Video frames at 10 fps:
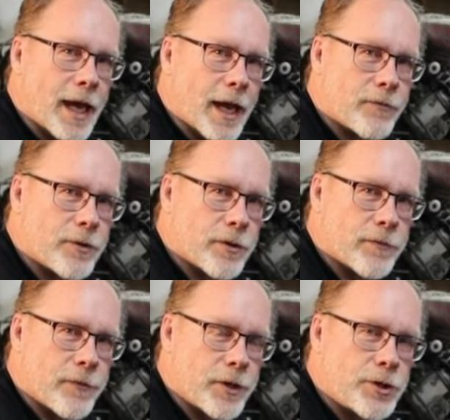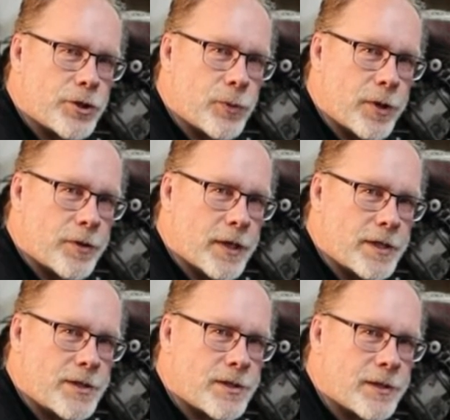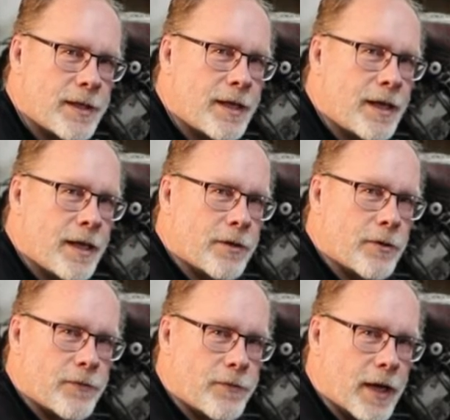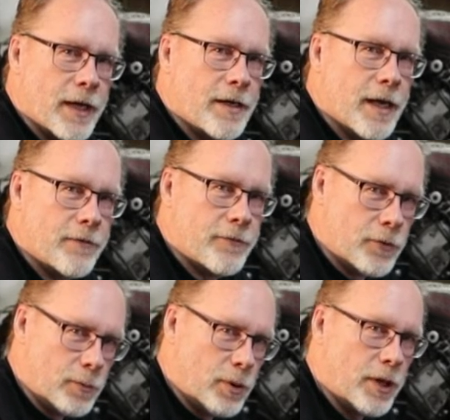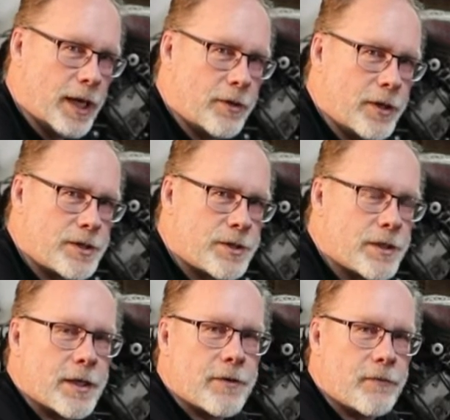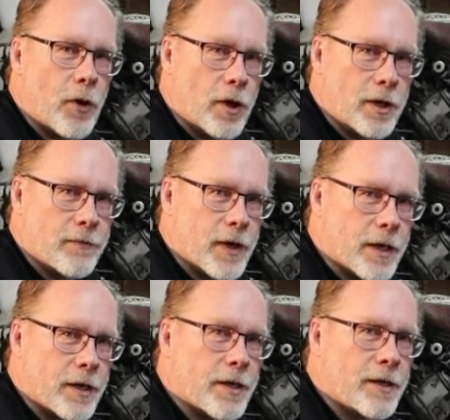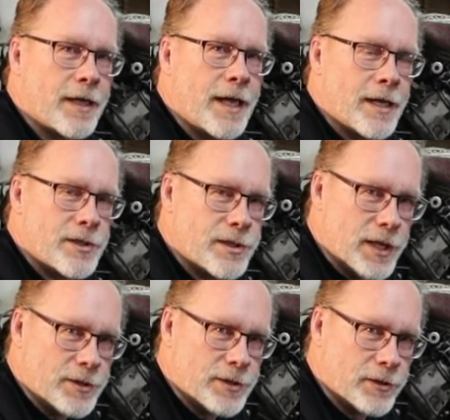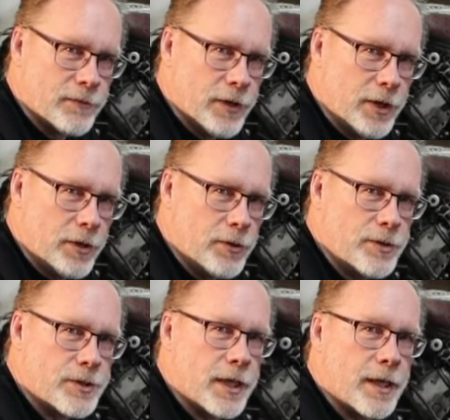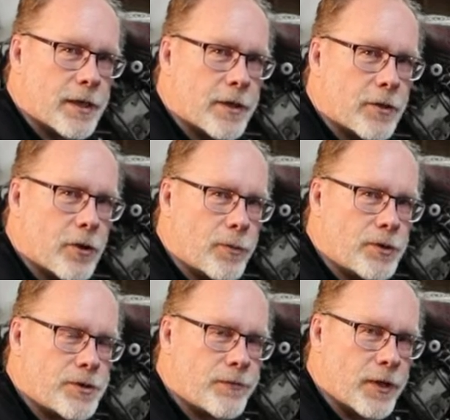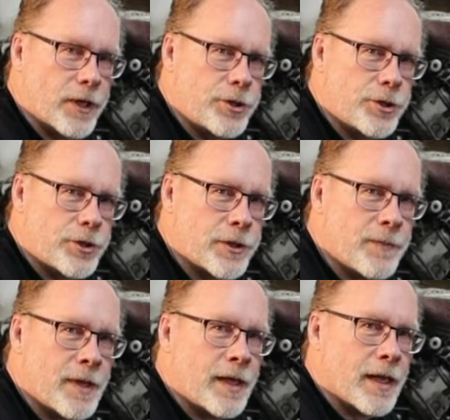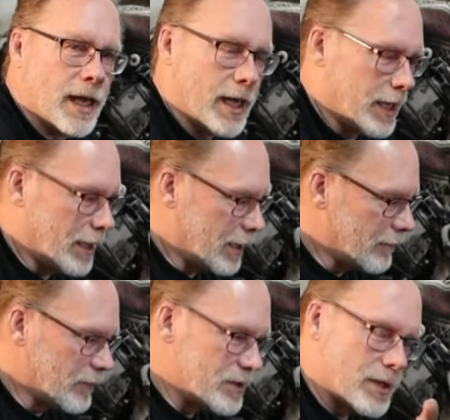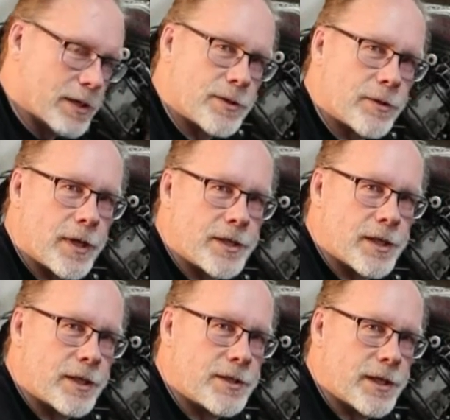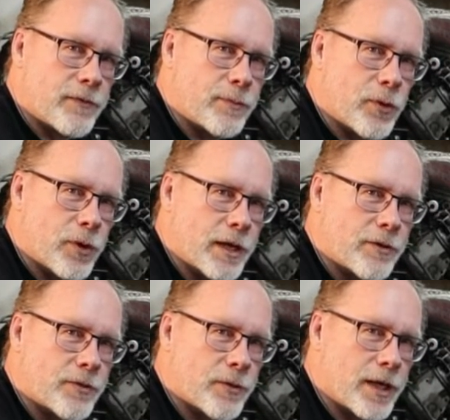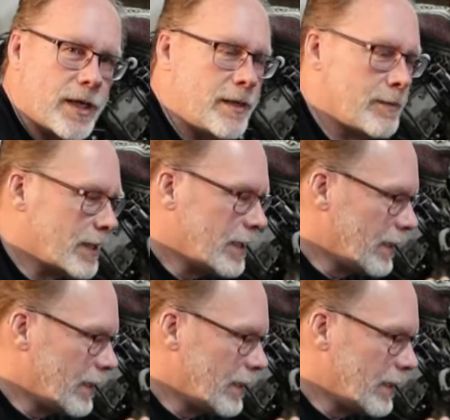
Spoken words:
After you're finished with this, you'll find a full playlist of all of our sensor videos that are almost finished. Every sensor that's on a 7.3.